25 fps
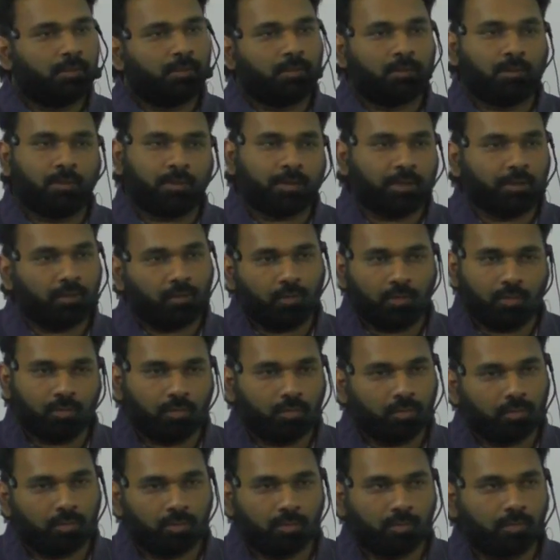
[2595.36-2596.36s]
okay, no?
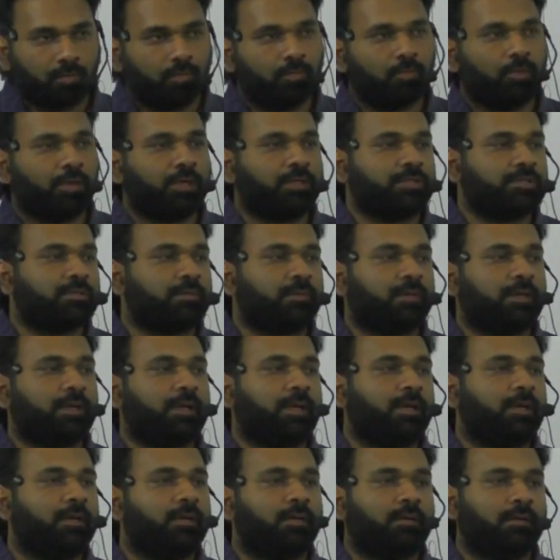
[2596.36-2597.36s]
Mukesh
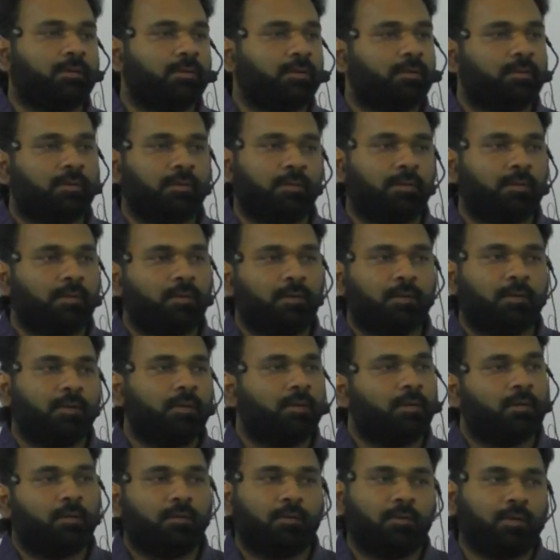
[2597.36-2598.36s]
Auragalai,
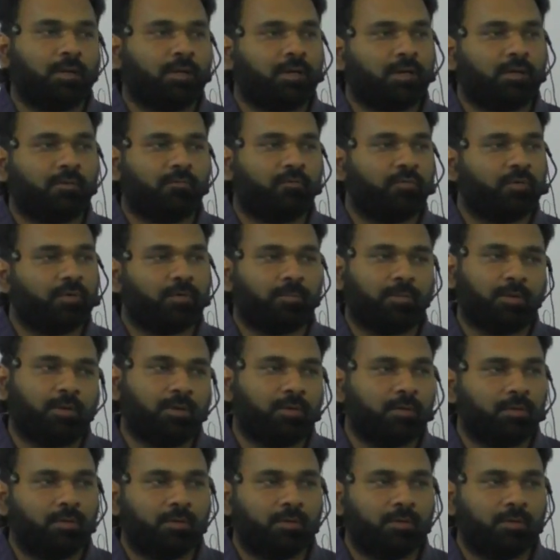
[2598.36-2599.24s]
all are comfortable?